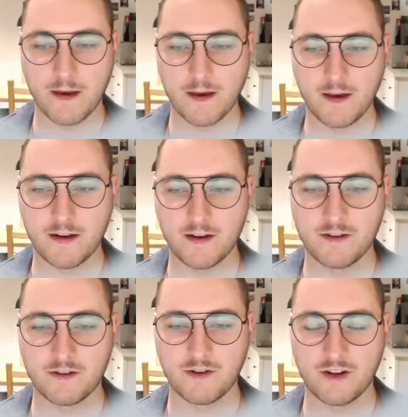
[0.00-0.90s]
Another
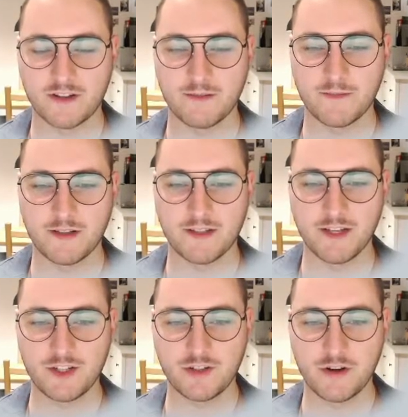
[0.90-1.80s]

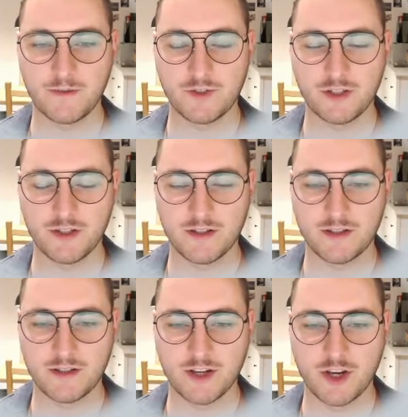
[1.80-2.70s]
customization option
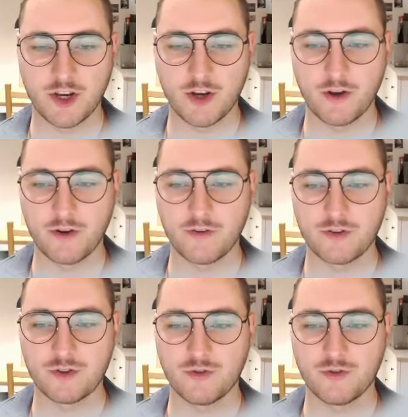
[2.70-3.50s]
is to